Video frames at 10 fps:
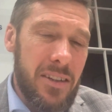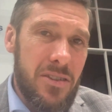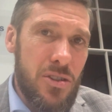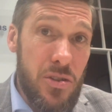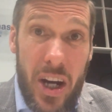
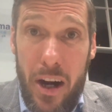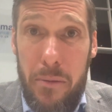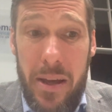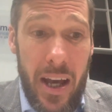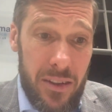Sir
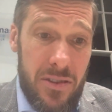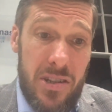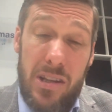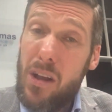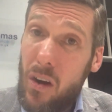Jeremy Hunt's
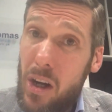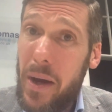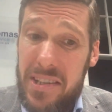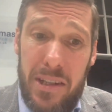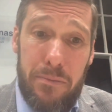
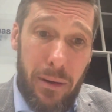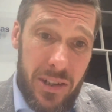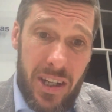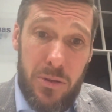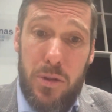long-awaited
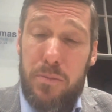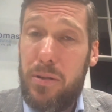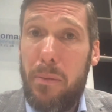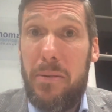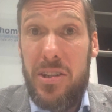budget was
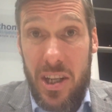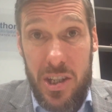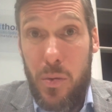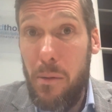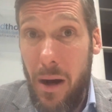probably
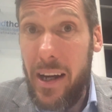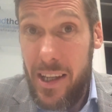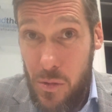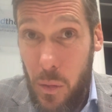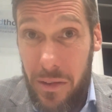just what
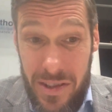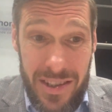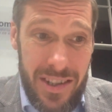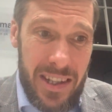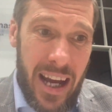markets
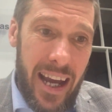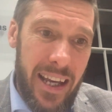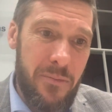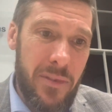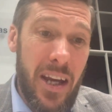wanted today.
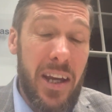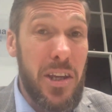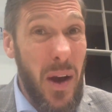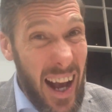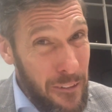
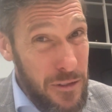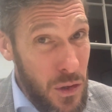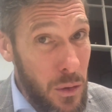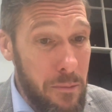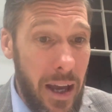You have
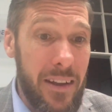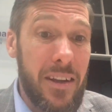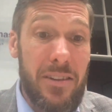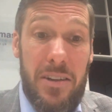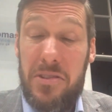to
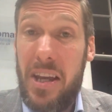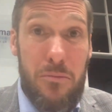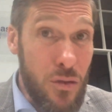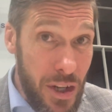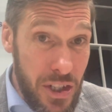admit that
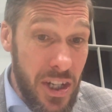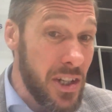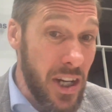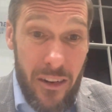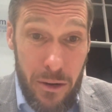Team Rishi
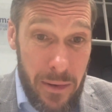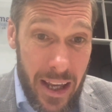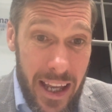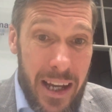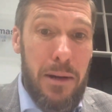
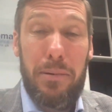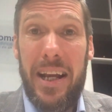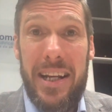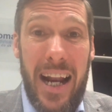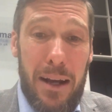Jeremy
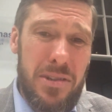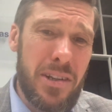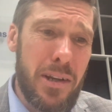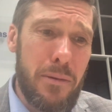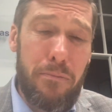played an
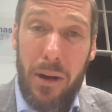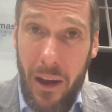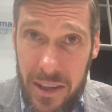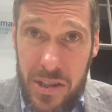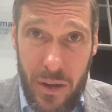absolute
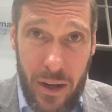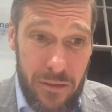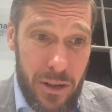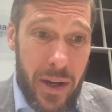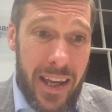blinder over
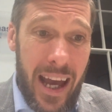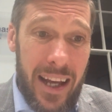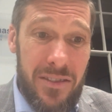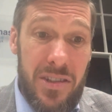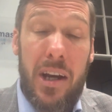the
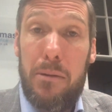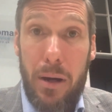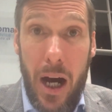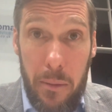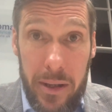weekend,
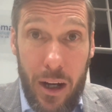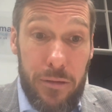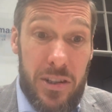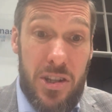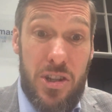palming off
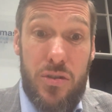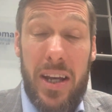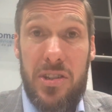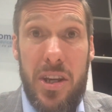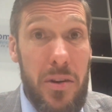a
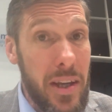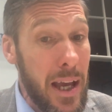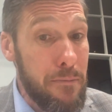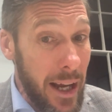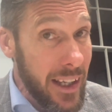distressed
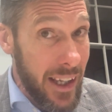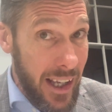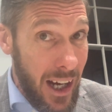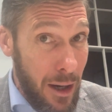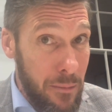UK banking
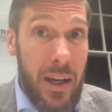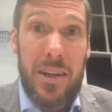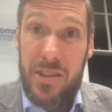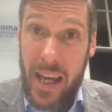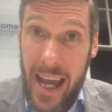arm
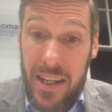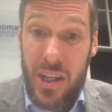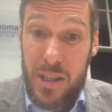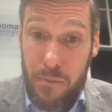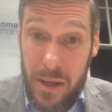to
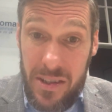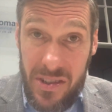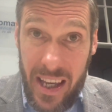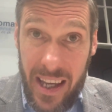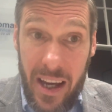
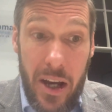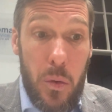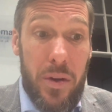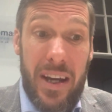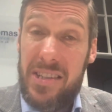HSBC
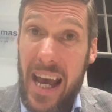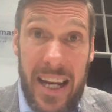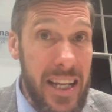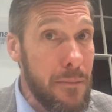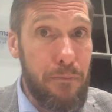without
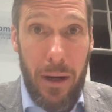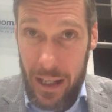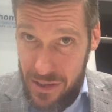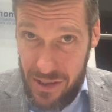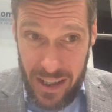any
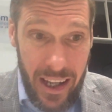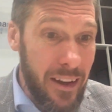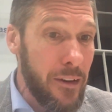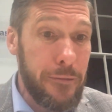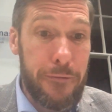bluster,
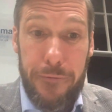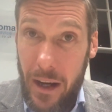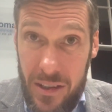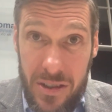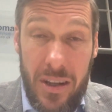
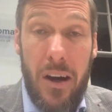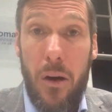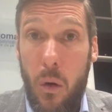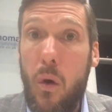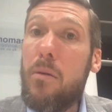fuss,
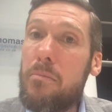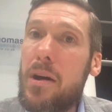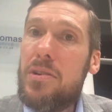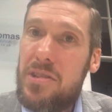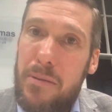or,
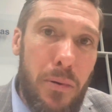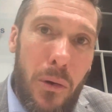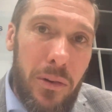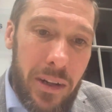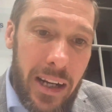most
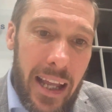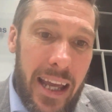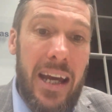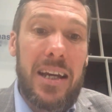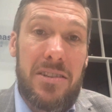
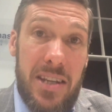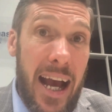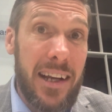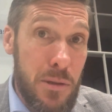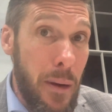importantly,
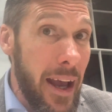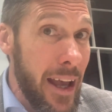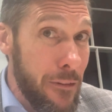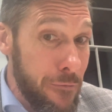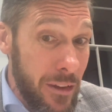
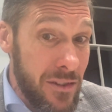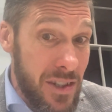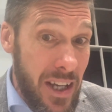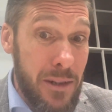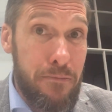
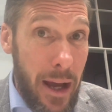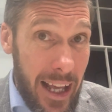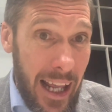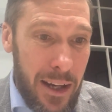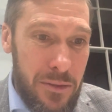taxpayer-funded
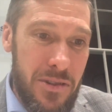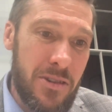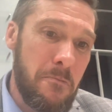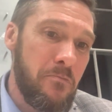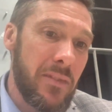
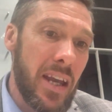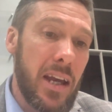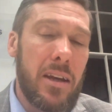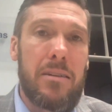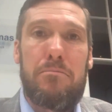bailouts.
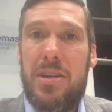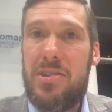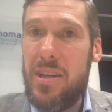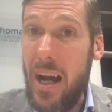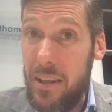
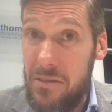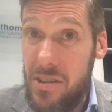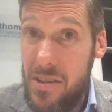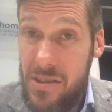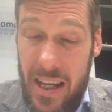Mr. Hunt
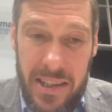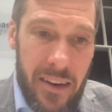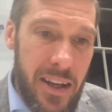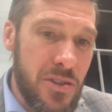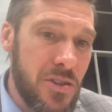set
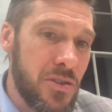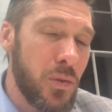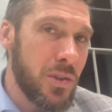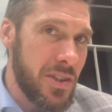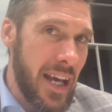out his
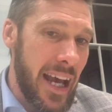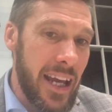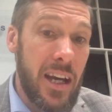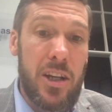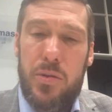stall
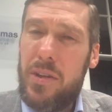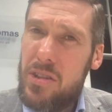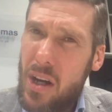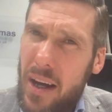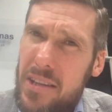today to
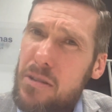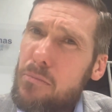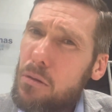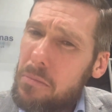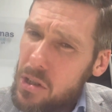entice
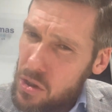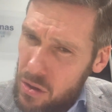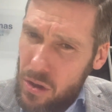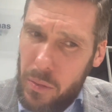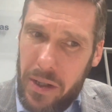more
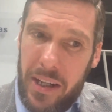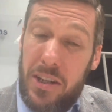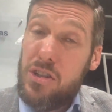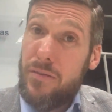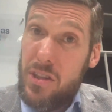mature
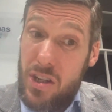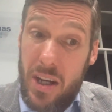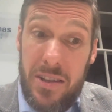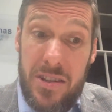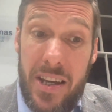workers to
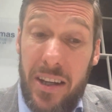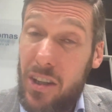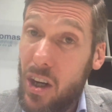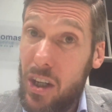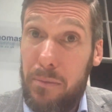return to the
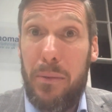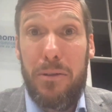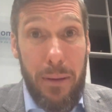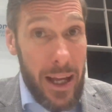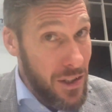economy
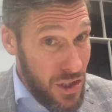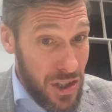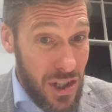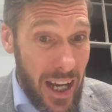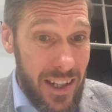with
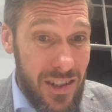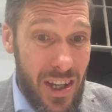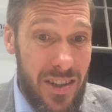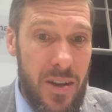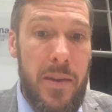pension
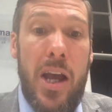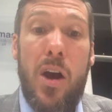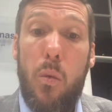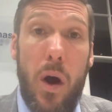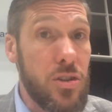changes,
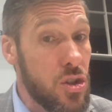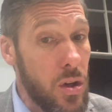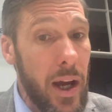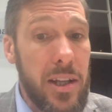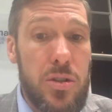whilst
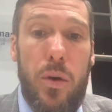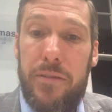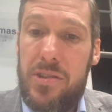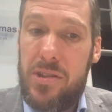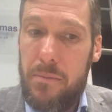trying to
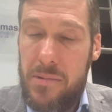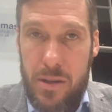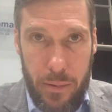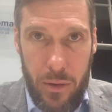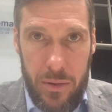offer some
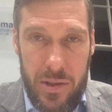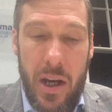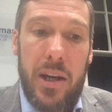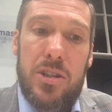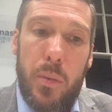support
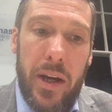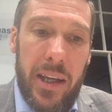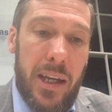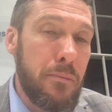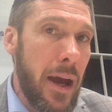to
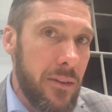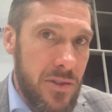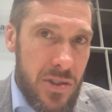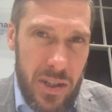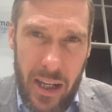working
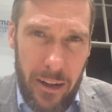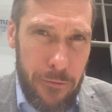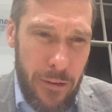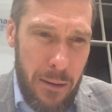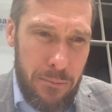parents and young
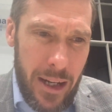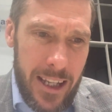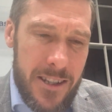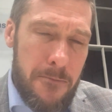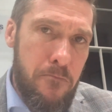
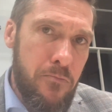families.